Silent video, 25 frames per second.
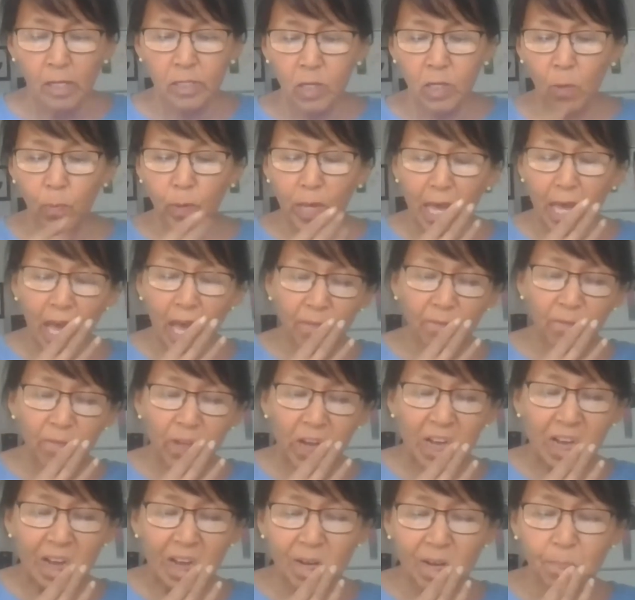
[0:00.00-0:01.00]
So we have
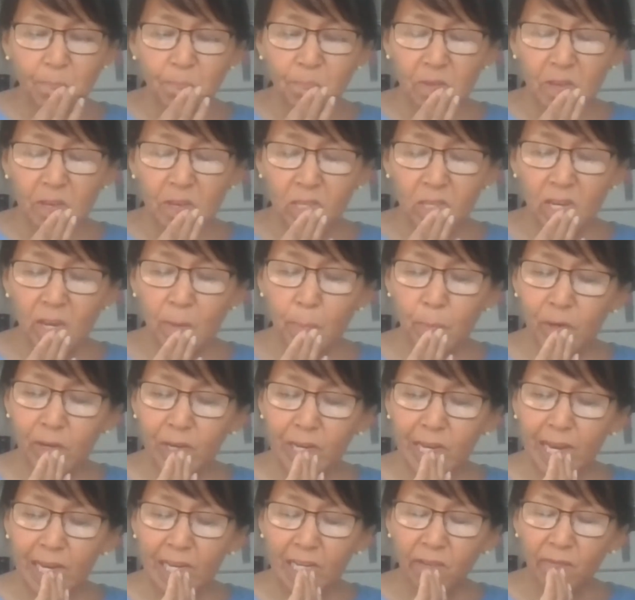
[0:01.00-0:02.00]
in the
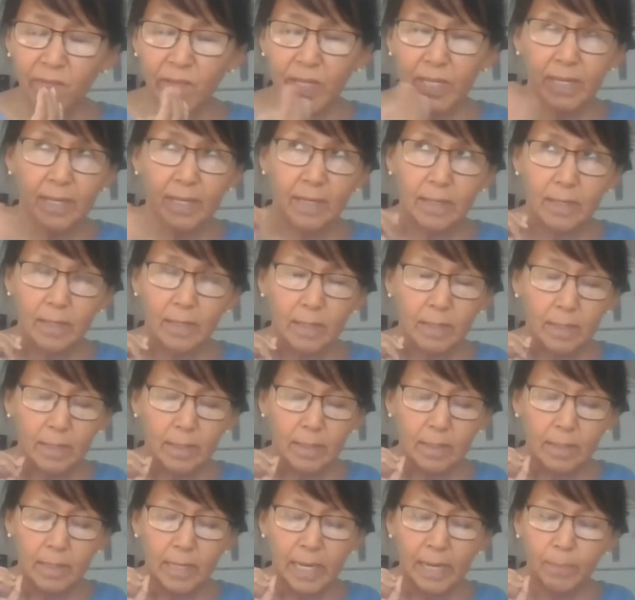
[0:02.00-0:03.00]
community I live in
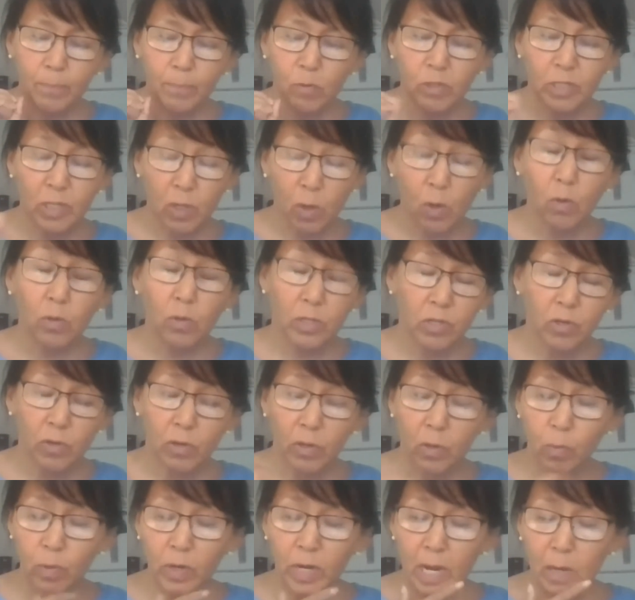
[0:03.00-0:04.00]
Cape Dorset, or
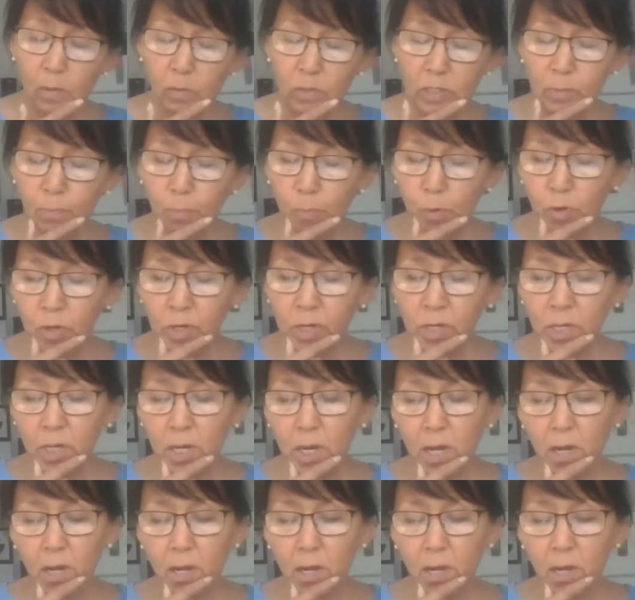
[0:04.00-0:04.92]
sorry, where I was born,